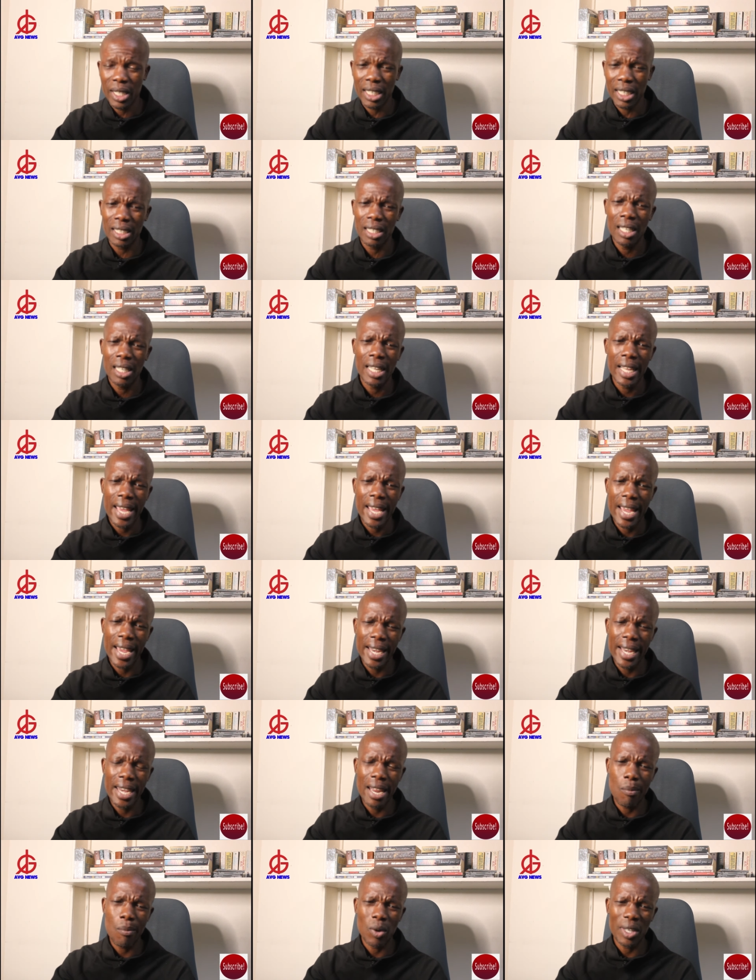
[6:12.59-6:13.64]
that her
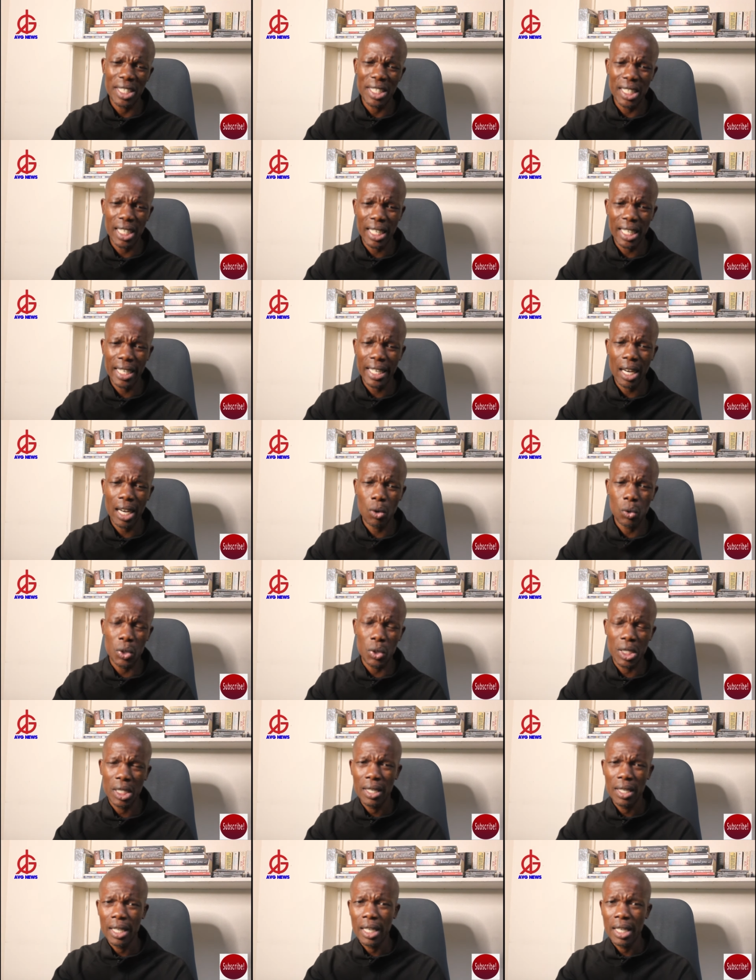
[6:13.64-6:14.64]
name was taken out